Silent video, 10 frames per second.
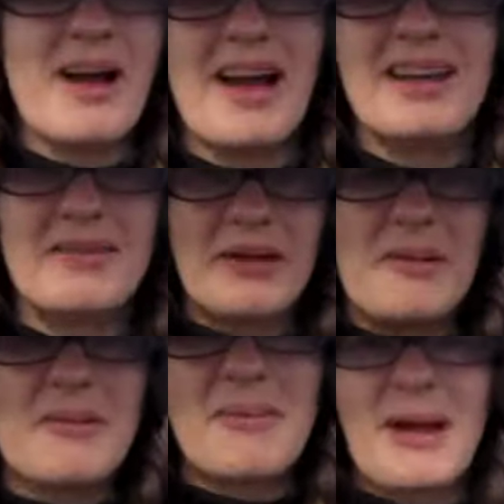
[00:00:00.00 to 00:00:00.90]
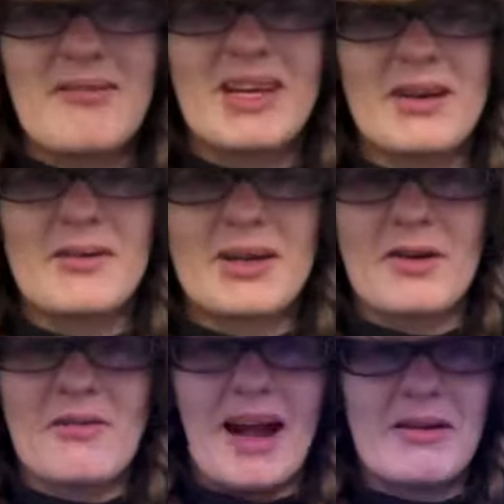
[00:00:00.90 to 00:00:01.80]
bad. Maybe my video would
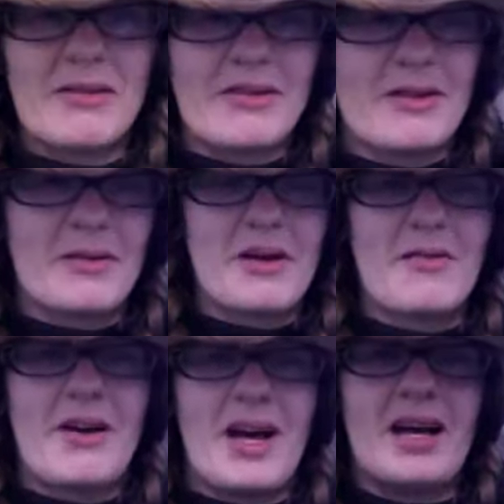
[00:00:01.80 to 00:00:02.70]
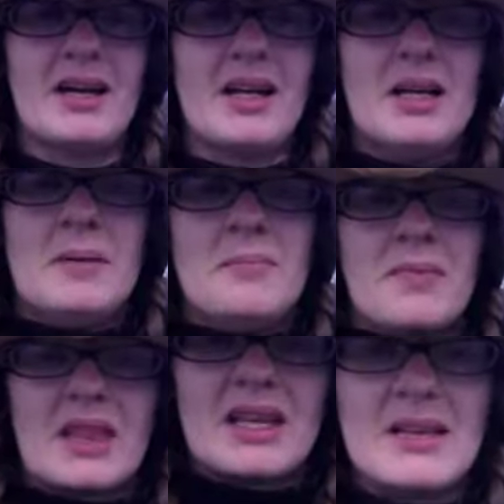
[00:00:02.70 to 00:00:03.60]
go viral, though, if uh,
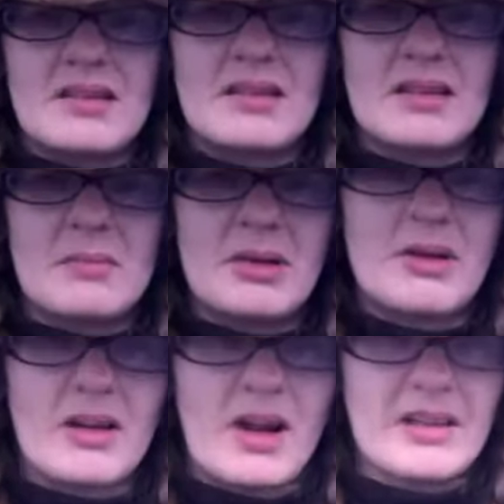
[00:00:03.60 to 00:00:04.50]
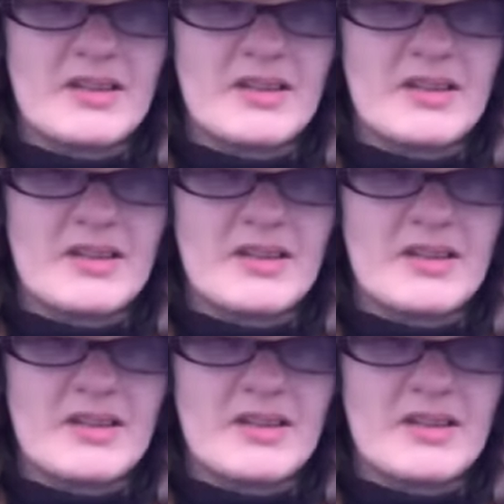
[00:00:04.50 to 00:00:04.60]
this computer got